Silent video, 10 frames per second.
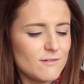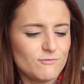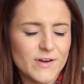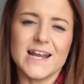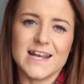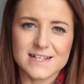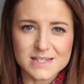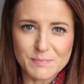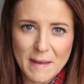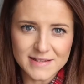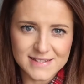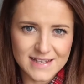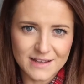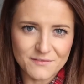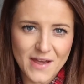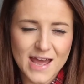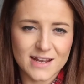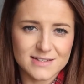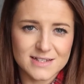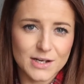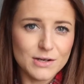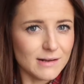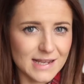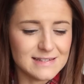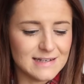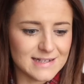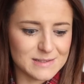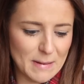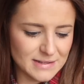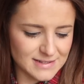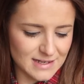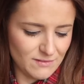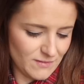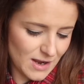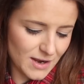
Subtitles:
really expensive, and New Look isn't expensive.